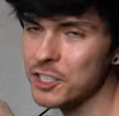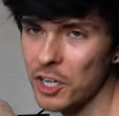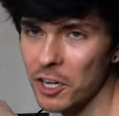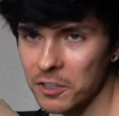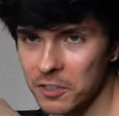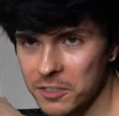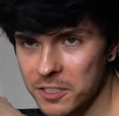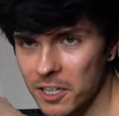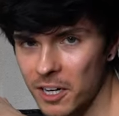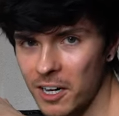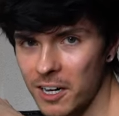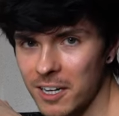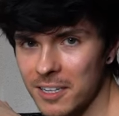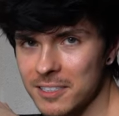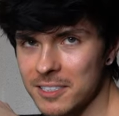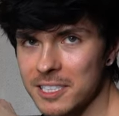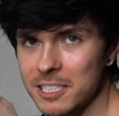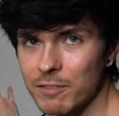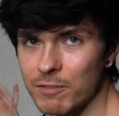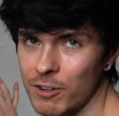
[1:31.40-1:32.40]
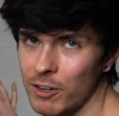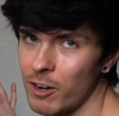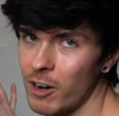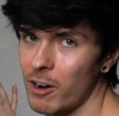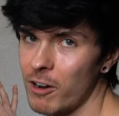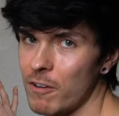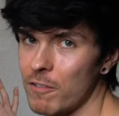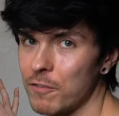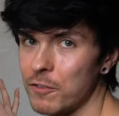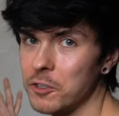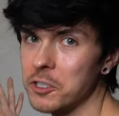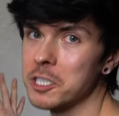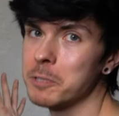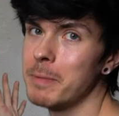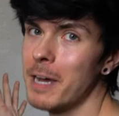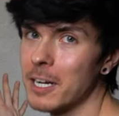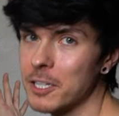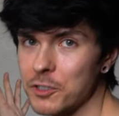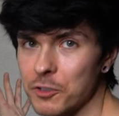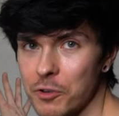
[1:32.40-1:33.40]
Jungle Dawns for our full
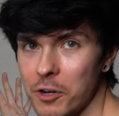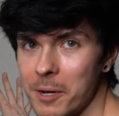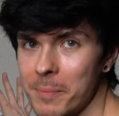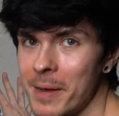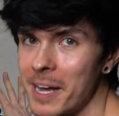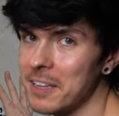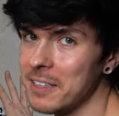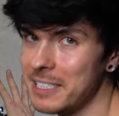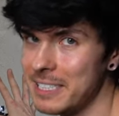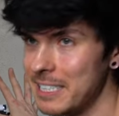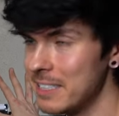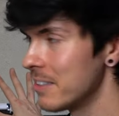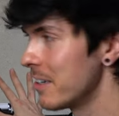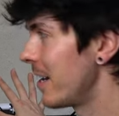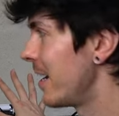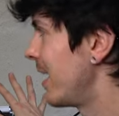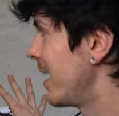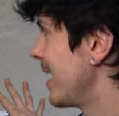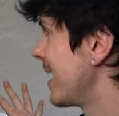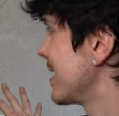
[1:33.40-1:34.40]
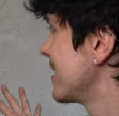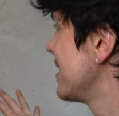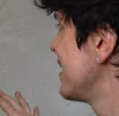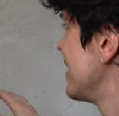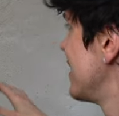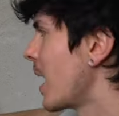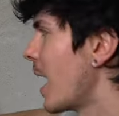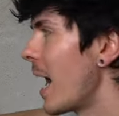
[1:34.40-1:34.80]
spectrum LED lighting.